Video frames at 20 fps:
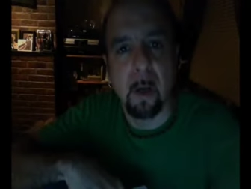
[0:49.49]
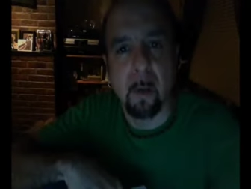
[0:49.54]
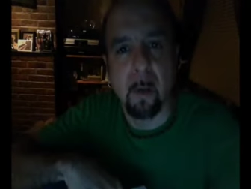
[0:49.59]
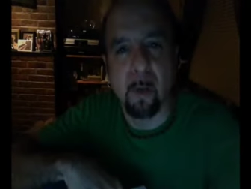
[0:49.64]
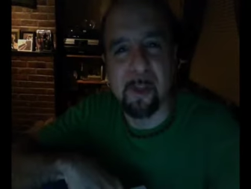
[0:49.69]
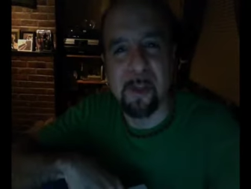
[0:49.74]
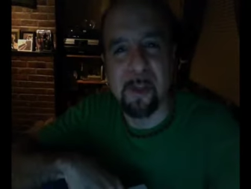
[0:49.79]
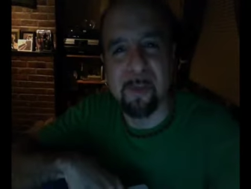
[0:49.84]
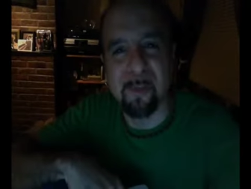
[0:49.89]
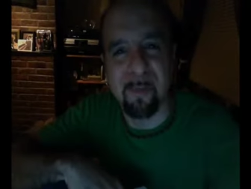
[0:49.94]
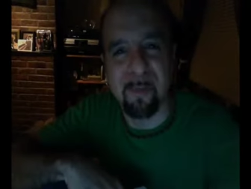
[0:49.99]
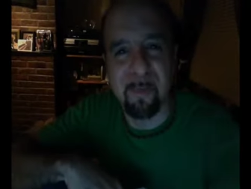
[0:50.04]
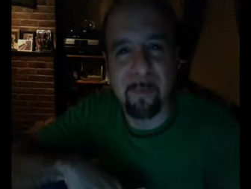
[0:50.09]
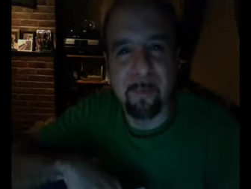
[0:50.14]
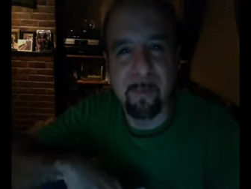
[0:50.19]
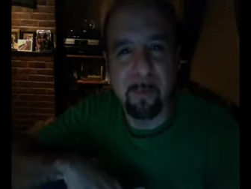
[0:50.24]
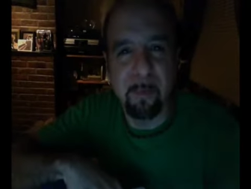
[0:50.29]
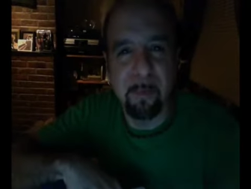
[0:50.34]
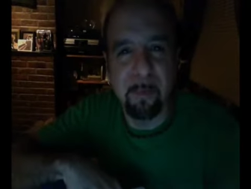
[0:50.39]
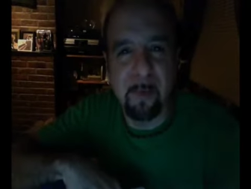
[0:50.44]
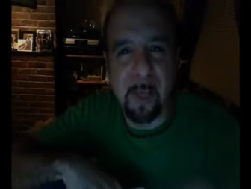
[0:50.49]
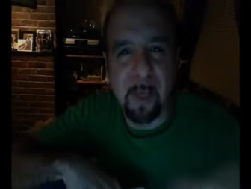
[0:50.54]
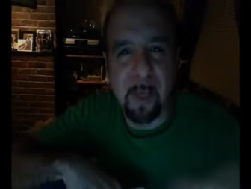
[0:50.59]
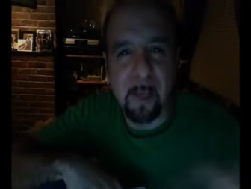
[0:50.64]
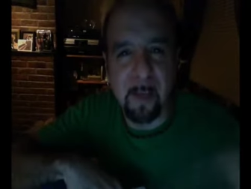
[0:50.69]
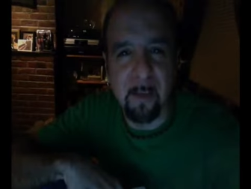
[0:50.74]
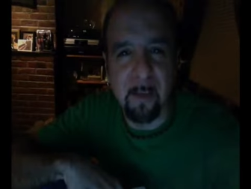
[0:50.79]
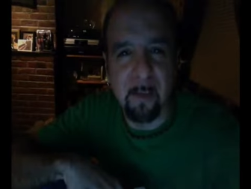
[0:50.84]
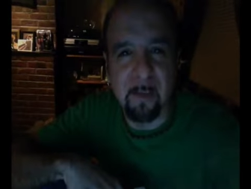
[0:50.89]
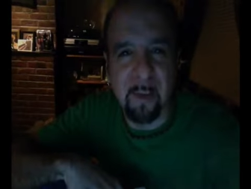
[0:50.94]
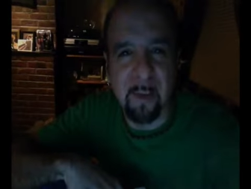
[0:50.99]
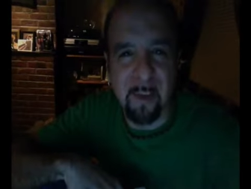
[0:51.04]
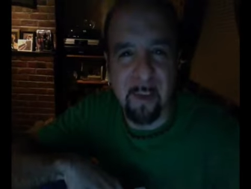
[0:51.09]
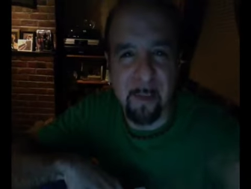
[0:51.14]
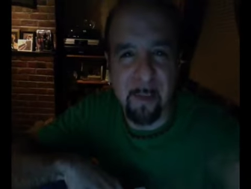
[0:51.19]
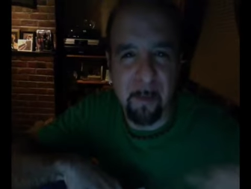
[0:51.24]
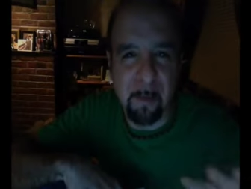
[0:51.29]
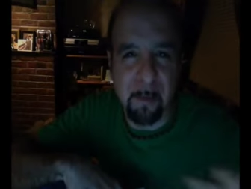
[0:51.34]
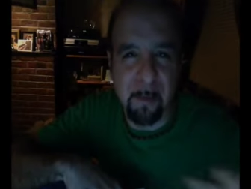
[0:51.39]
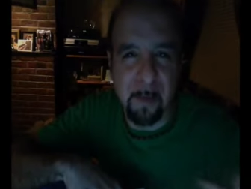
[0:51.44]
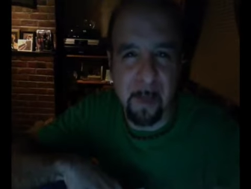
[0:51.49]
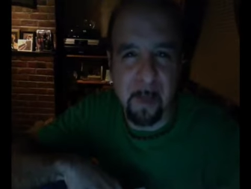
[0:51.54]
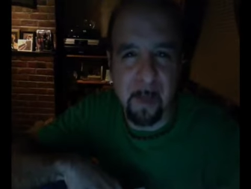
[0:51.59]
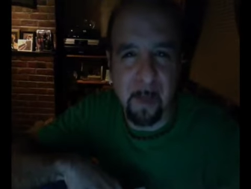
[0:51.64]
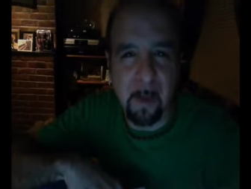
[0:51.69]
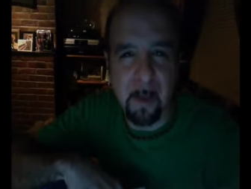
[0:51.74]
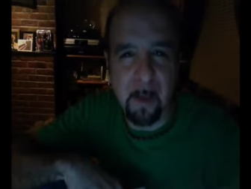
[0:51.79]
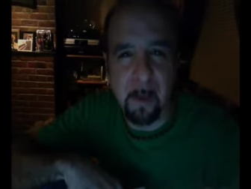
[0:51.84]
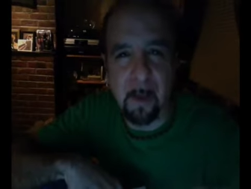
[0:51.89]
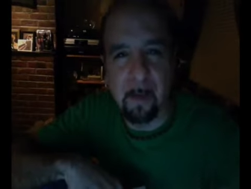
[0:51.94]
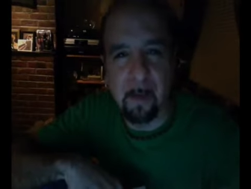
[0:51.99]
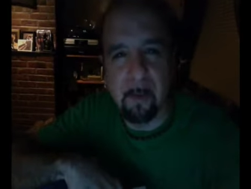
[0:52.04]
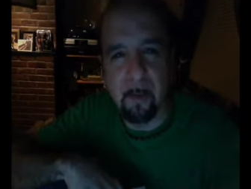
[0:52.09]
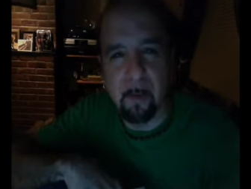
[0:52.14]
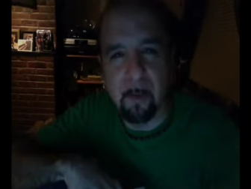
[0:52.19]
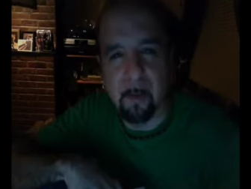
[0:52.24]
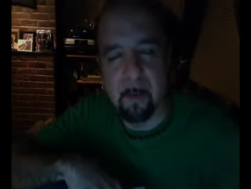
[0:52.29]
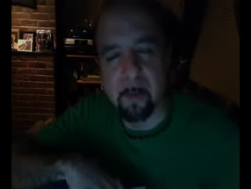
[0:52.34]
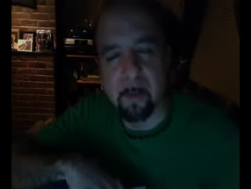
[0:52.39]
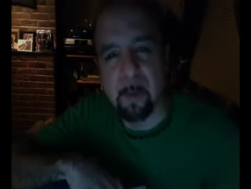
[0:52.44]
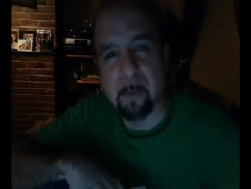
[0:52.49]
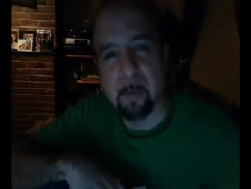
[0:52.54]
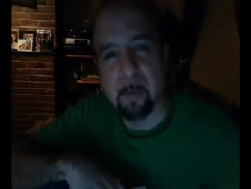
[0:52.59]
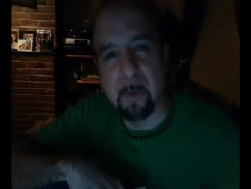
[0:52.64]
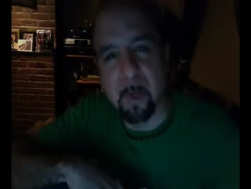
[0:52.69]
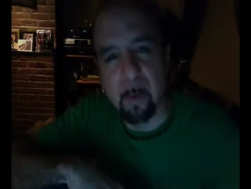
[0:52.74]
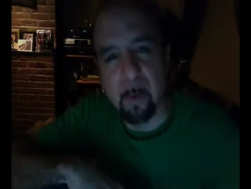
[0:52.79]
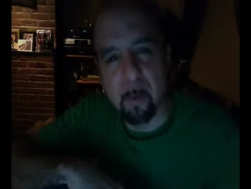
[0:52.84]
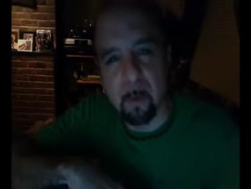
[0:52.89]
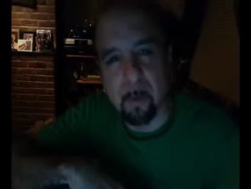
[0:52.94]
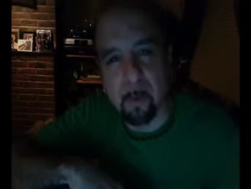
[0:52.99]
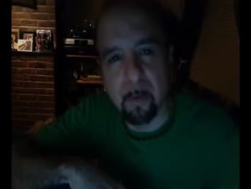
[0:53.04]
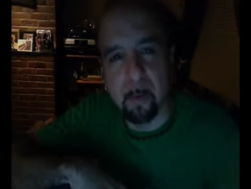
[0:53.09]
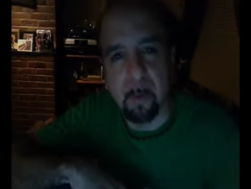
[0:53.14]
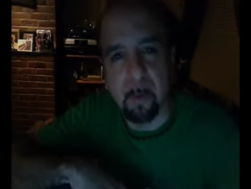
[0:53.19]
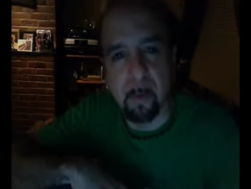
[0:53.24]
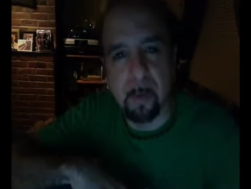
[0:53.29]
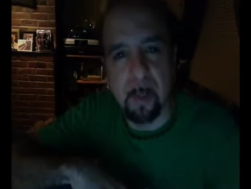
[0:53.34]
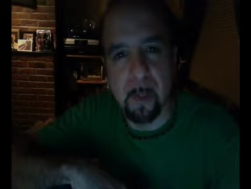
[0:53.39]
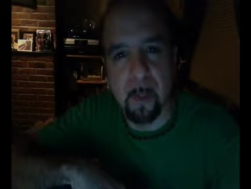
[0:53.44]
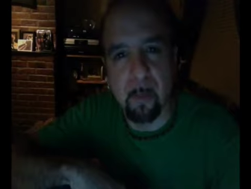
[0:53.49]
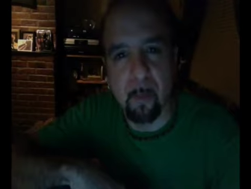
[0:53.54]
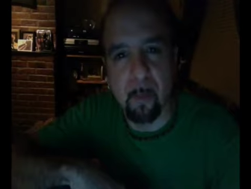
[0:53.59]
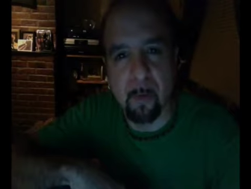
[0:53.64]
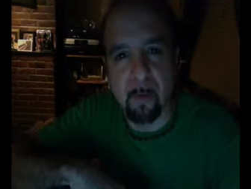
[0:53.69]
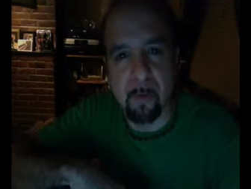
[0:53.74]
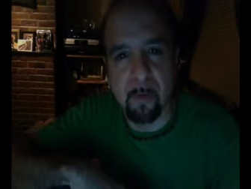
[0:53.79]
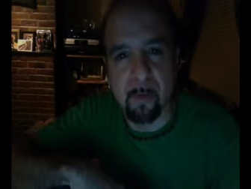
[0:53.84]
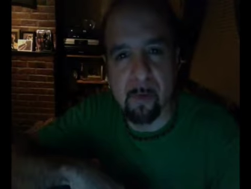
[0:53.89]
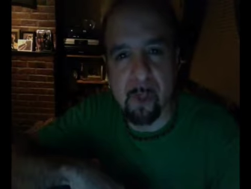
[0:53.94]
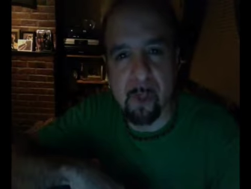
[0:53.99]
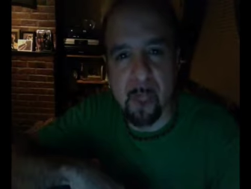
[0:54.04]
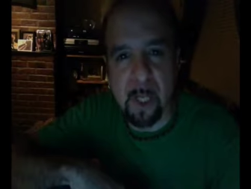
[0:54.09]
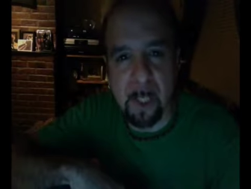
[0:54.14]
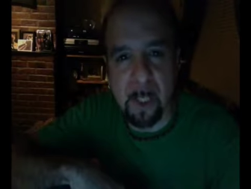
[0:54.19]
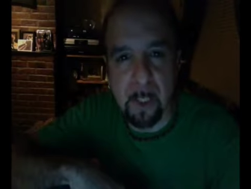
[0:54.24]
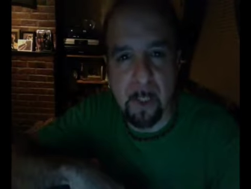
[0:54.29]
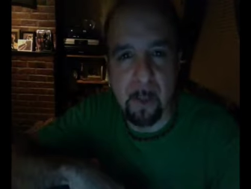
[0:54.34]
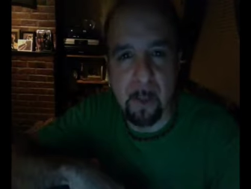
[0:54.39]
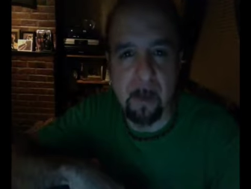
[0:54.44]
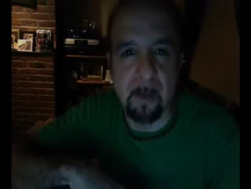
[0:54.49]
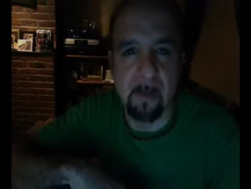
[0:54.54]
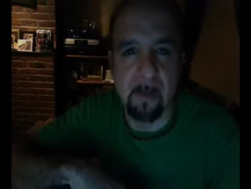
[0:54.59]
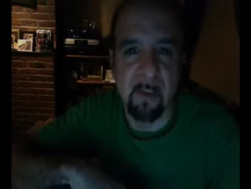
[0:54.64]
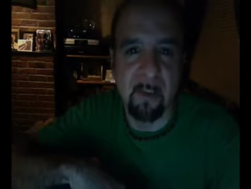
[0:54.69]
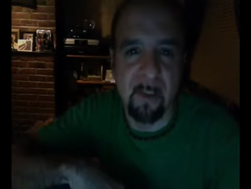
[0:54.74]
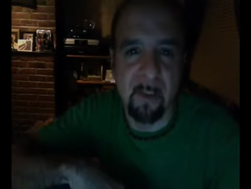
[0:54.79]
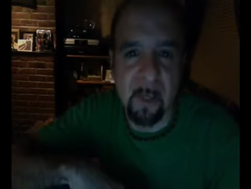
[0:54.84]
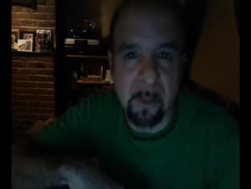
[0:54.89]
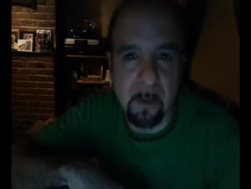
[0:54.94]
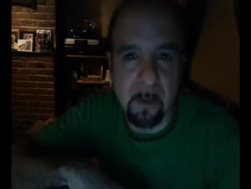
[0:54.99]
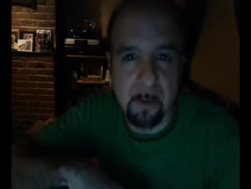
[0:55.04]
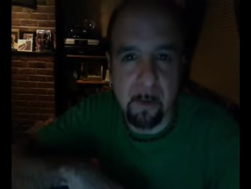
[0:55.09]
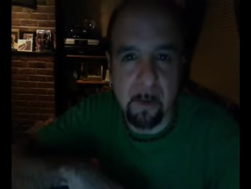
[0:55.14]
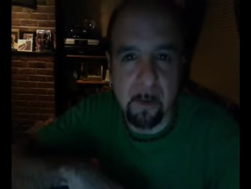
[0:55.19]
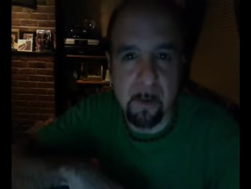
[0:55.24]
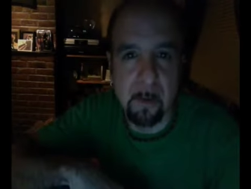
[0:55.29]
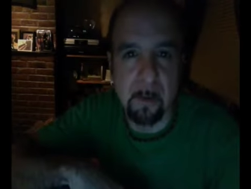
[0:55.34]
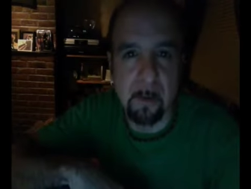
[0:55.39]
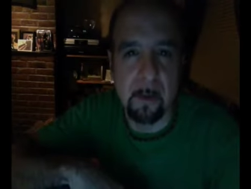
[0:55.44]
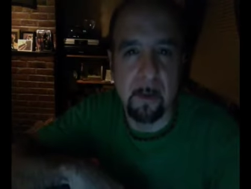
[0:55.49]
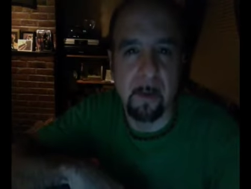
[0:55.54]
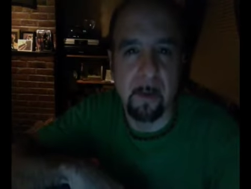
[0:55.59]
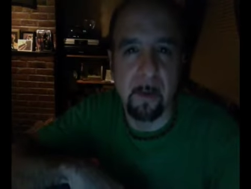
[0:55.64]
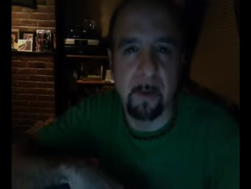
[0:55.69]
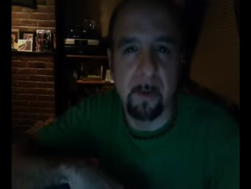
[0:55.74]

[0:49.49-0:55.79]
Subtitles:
which tends to fade as people get older and they get more jaded and cynical, and